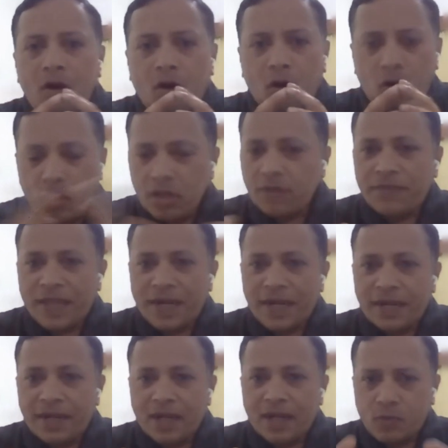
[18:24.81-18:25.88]
All of
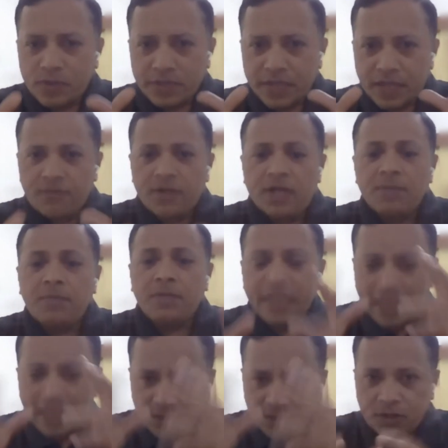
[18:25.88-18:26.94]
that now is available
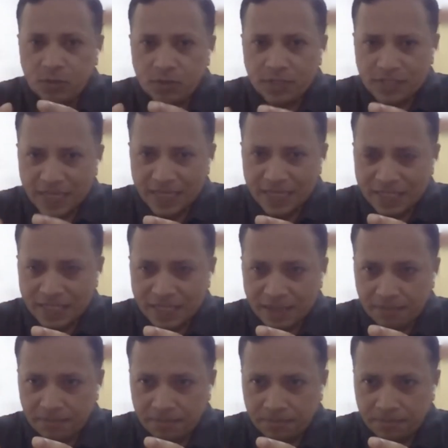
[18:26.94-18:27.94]
even to the sales team